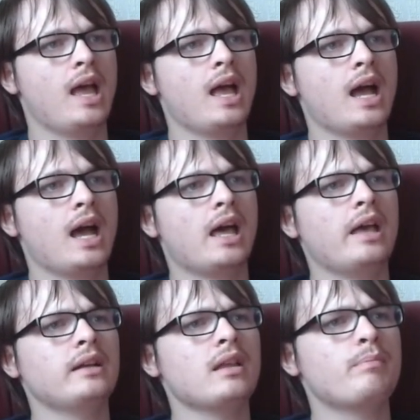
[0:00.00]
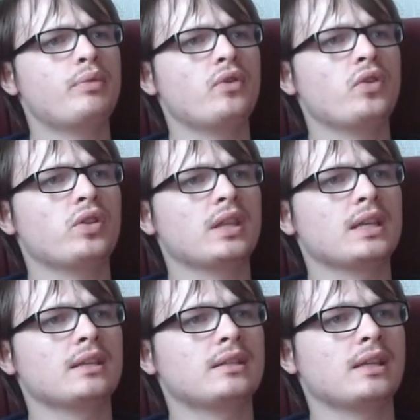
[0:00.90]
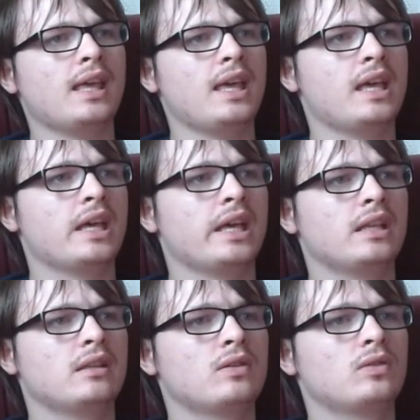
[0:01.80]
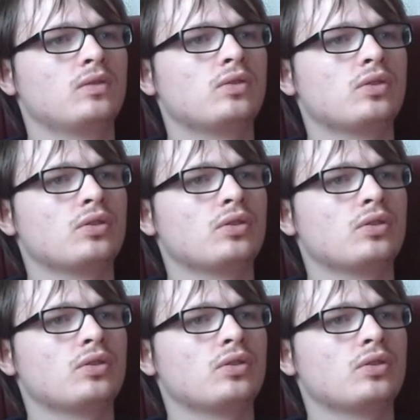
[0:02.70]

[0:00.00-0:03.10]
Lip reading: I'm gonna put this into